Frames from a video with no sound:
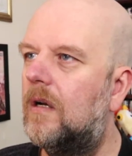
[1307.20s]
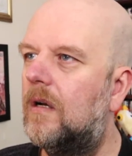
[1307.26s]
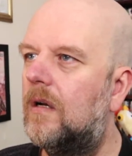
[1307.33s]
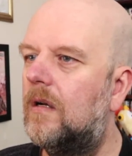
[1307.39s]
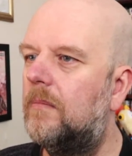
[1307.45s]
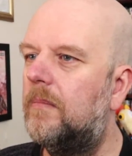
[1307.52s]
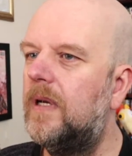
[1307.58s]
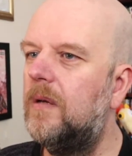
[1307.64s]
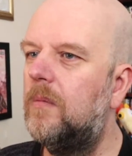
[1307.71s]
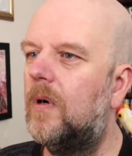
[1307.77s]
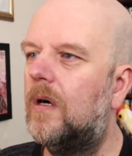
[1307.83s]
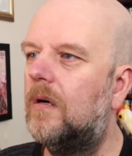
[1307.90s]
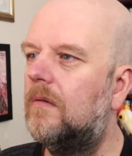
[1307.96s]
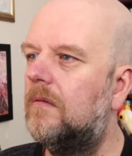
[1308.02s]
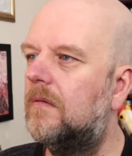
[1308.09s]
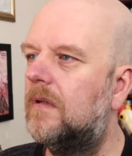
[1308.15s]

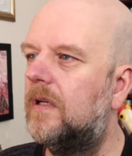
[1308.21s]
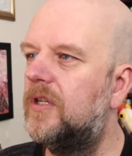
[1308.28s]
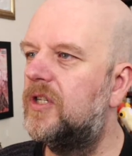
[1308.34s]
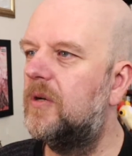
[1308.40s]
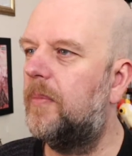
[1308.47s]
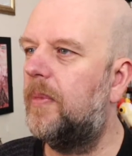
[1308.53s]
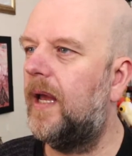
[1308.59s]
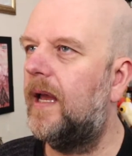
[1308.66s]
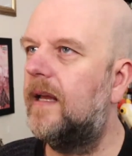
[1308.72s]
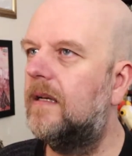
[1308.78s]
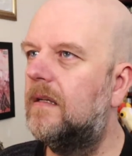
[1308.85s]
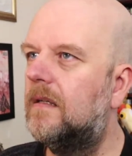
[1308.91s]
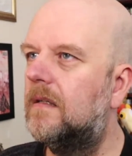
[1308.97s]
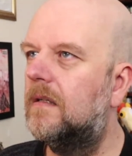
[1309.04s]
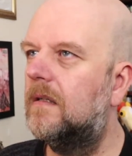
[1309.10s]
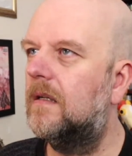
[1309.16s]
Meanwhile, in Japan,
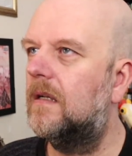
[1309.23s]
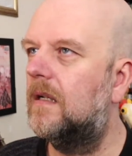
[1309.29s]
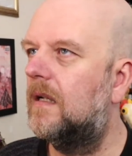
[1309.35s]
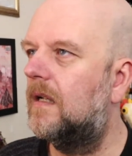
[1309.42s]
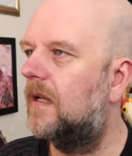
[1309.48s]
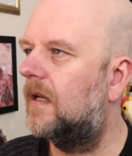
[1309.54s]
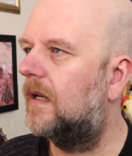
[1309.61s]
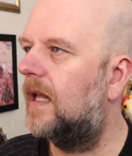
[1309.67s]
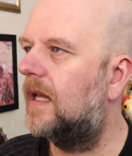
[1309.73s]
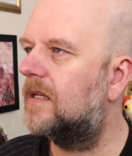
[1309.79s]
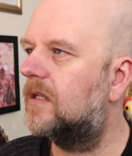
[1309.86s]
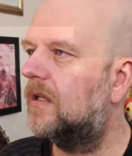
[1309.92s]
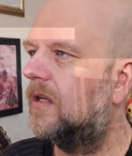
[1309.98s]
let's look at a